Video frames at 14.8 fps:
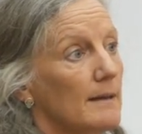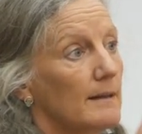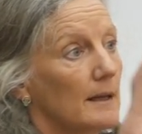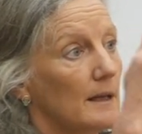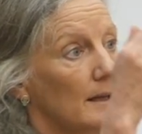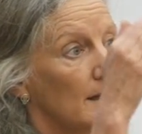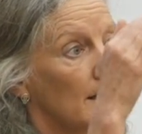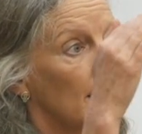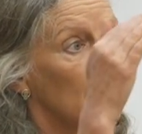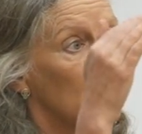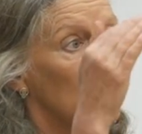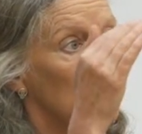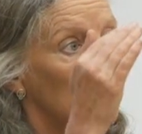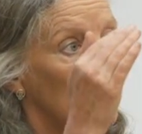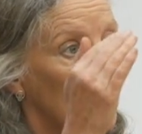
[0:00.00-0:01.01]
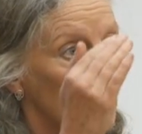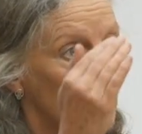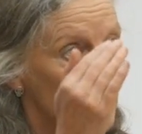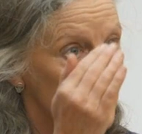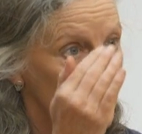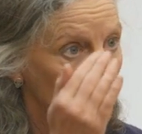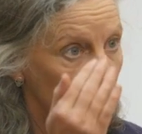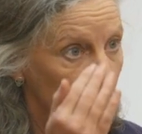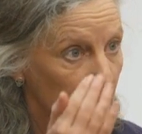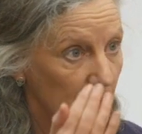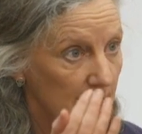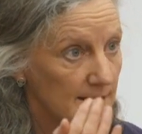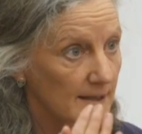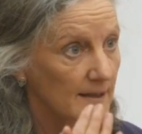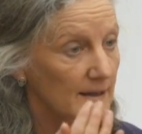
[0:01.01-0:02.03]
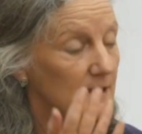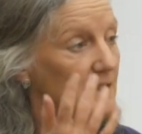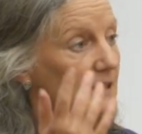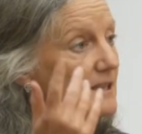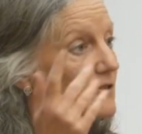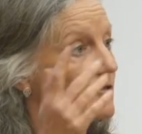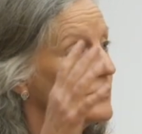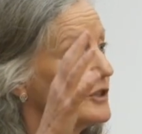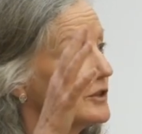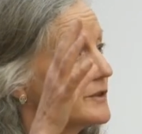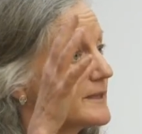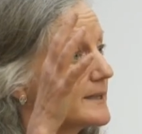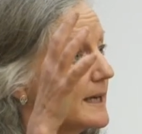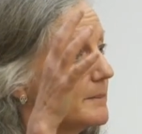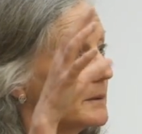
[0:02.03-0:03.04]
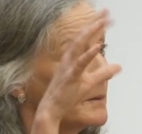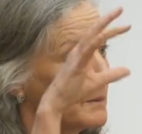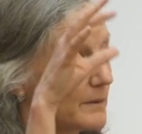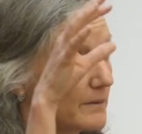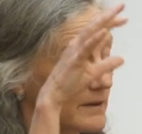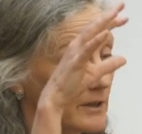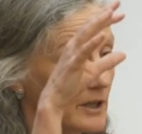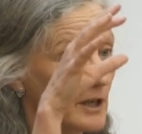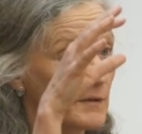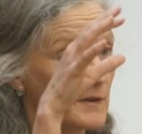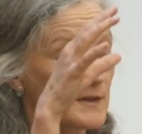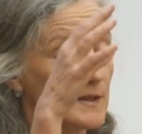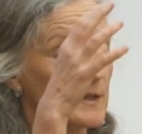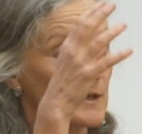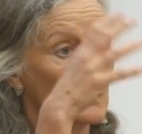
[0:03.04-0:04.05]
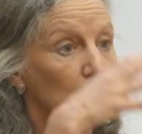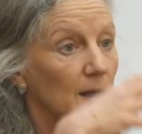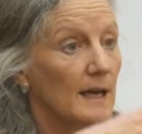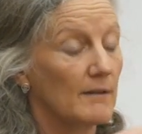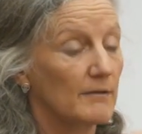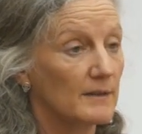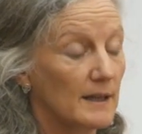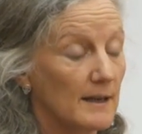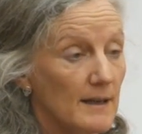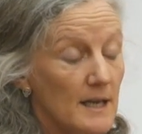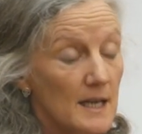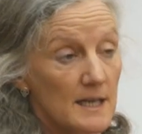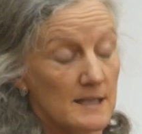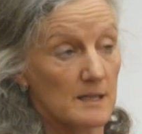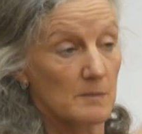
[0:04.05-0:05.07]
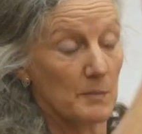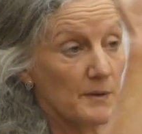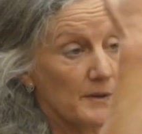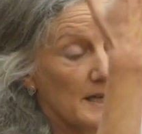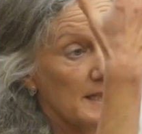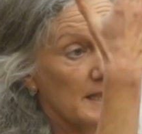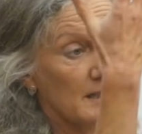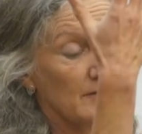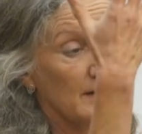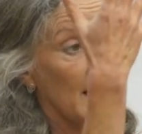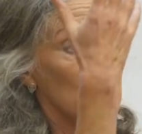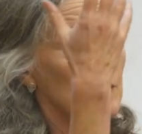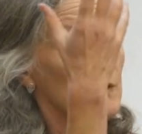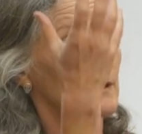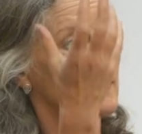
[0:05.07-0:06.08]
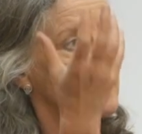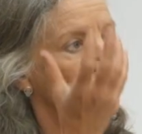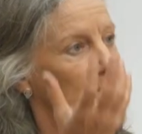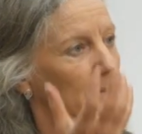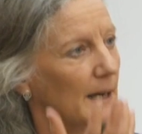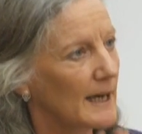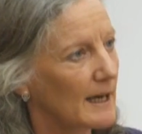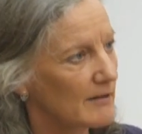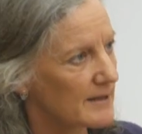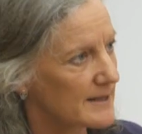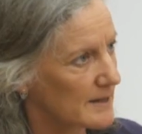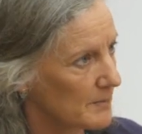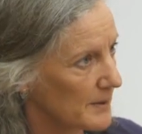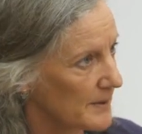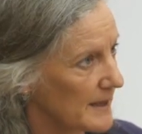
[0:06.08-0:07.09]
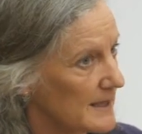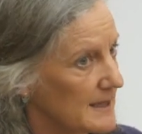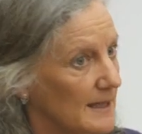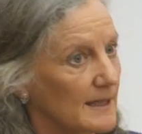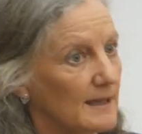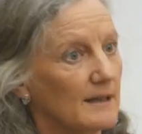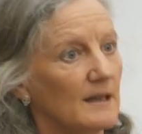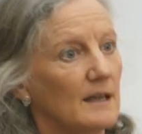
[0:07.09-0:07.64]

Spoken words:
the parasympathetic, I didn't introduce that, but with the nervous system, we have the sympathetic arousal and the parasympathetic